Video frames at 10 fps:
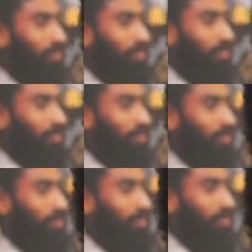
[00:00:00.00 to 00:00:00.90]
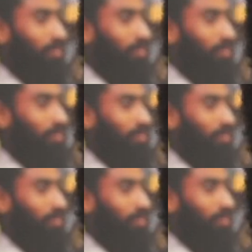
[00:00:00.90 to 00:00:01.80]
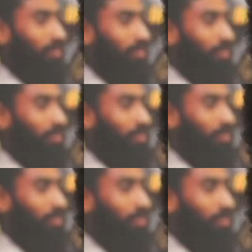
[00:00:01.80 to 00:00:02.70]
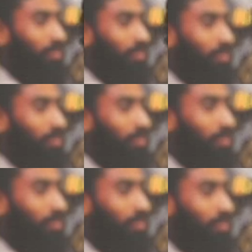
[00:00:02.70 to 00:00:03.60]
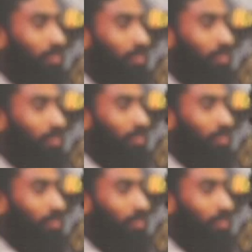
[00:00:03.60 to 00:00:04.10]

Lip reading: No words are spoken by the person on screen.